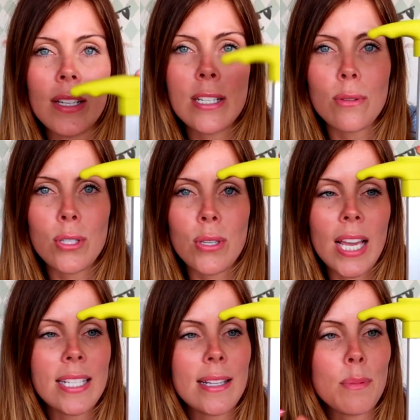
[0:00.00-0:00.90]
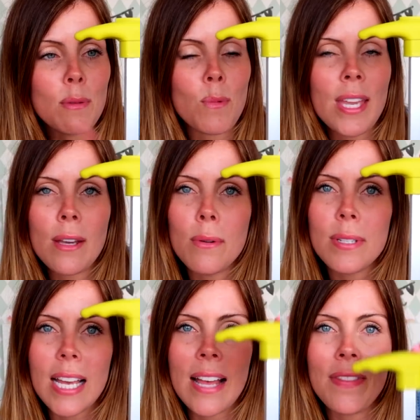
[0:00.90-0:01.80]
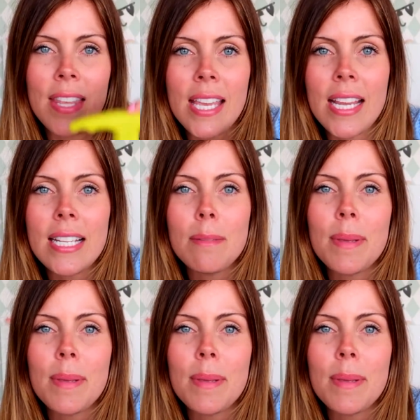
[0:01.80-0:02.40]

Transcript: little suitcases with wheels and knees,